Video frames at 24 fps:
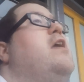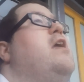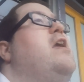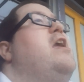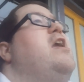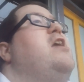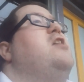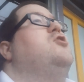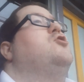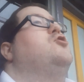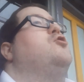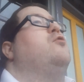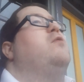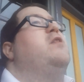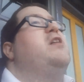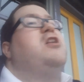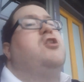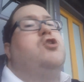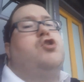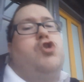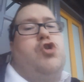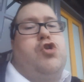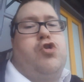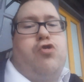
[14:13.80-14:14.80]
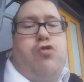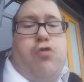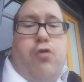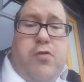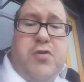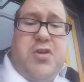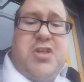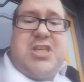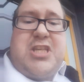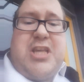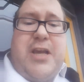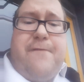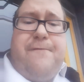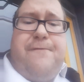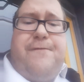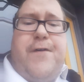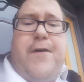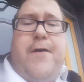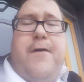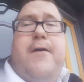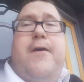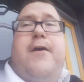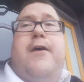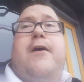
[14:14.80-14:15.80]
into an intrusive
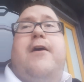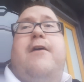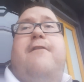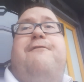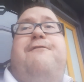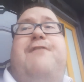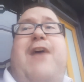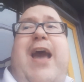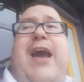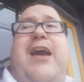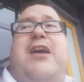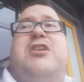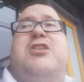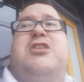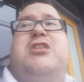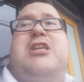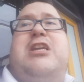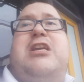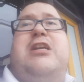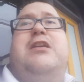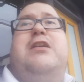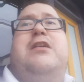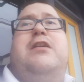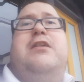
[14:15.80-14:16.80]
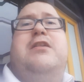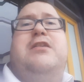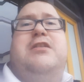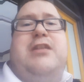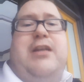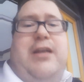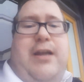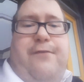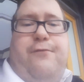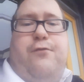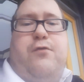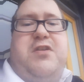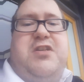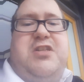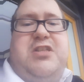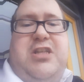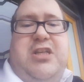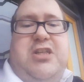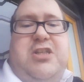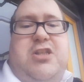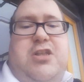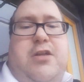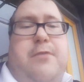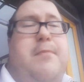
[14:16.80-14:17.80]
vaccine delivery
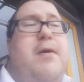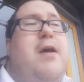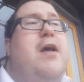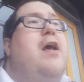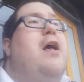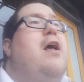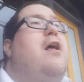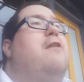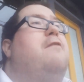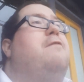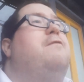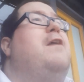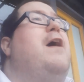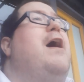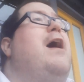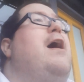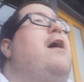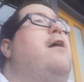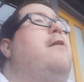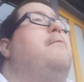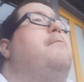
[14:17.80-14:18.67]
system that